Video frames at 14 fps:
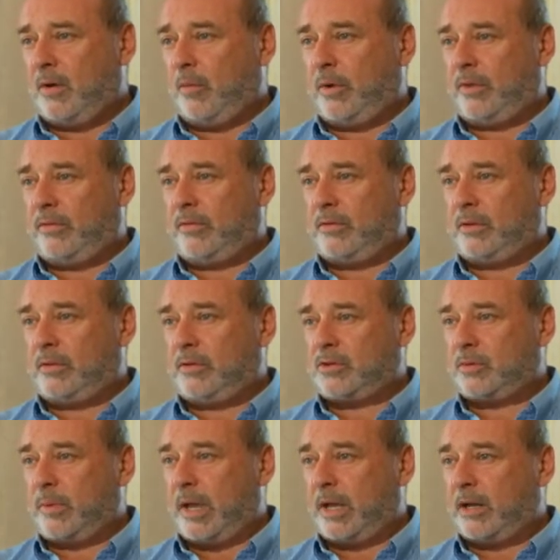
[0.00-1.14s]
with the
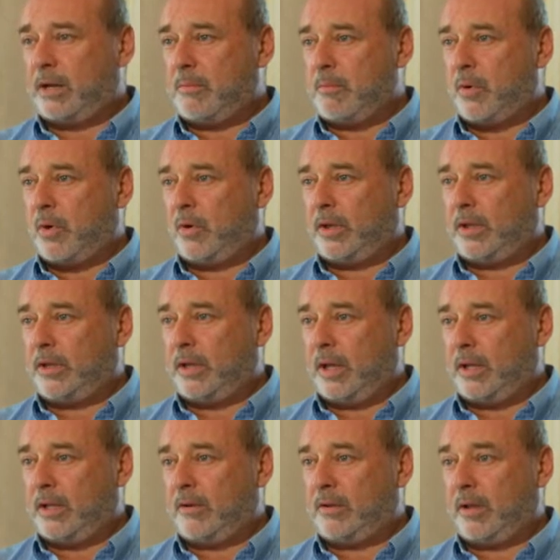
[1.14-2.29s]
Jamaican employee
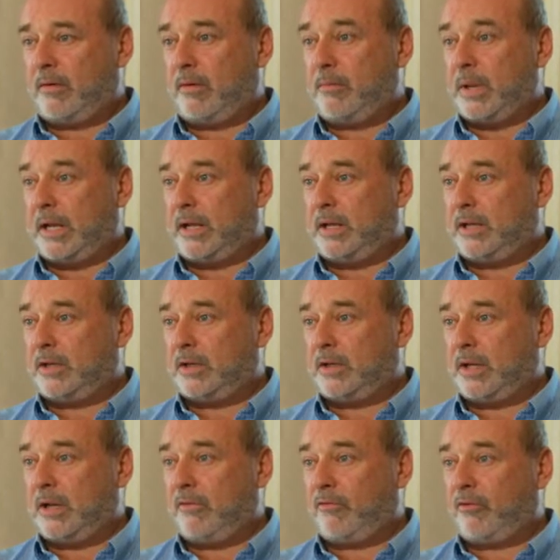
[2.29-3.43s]
and their ability to
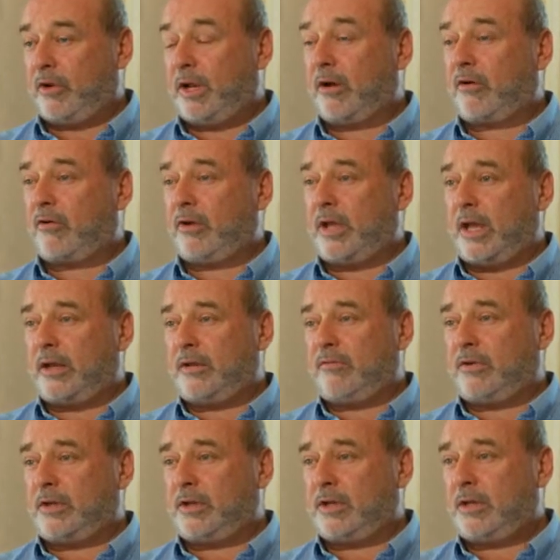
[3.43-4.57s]
deliver and their
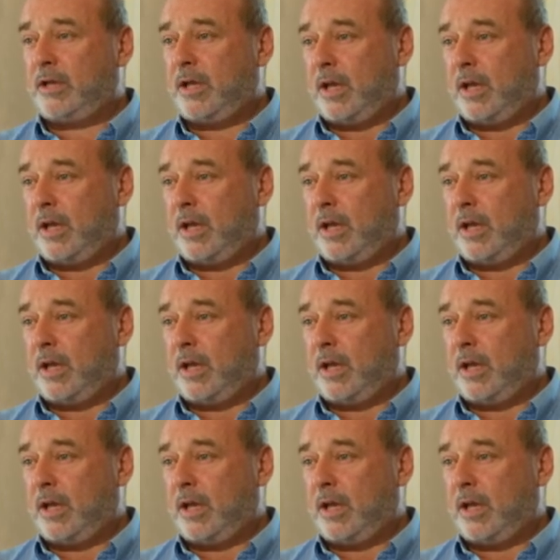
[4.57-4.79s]
creativity.